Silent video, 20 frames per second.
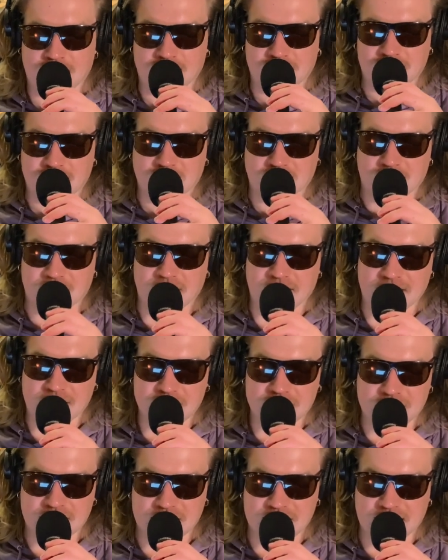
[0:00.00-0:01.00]
their claims
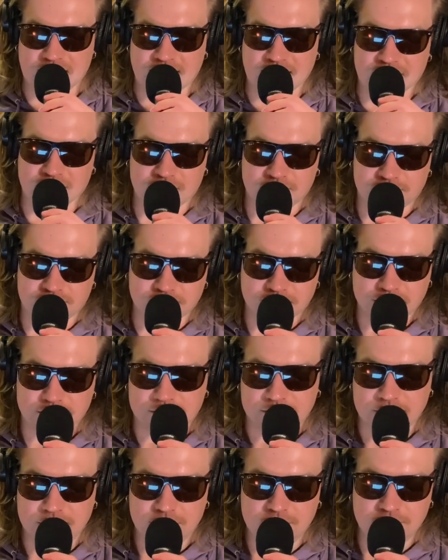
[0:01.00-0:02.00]
is that
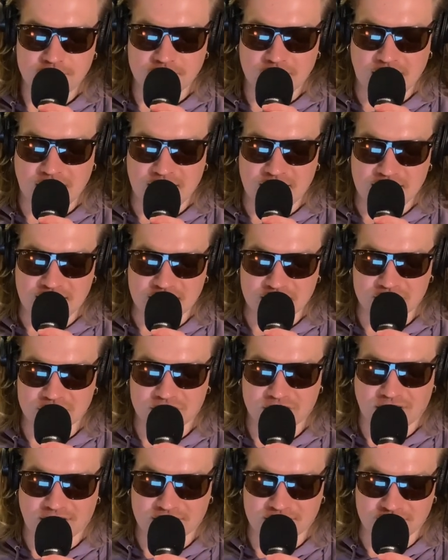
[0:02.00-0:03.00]
any
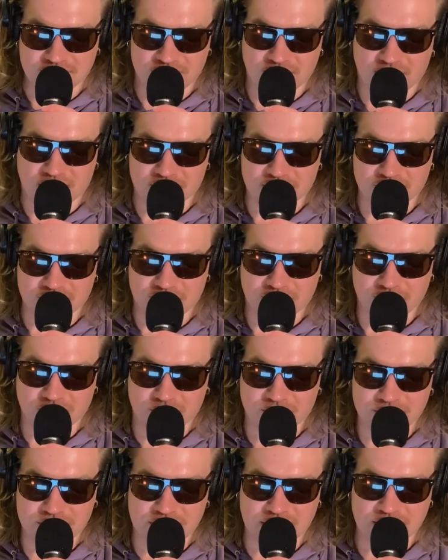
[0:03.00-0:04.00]
extracted fossil
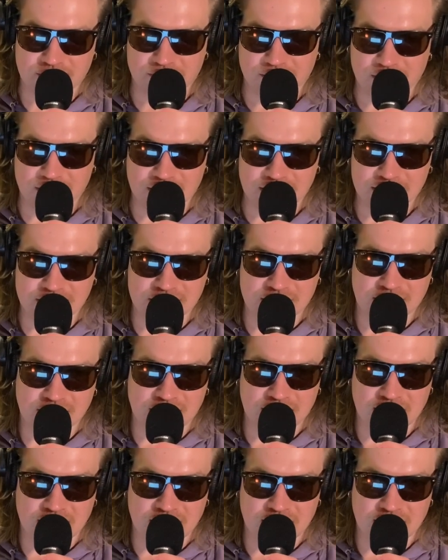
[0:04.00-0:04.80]
fuels that release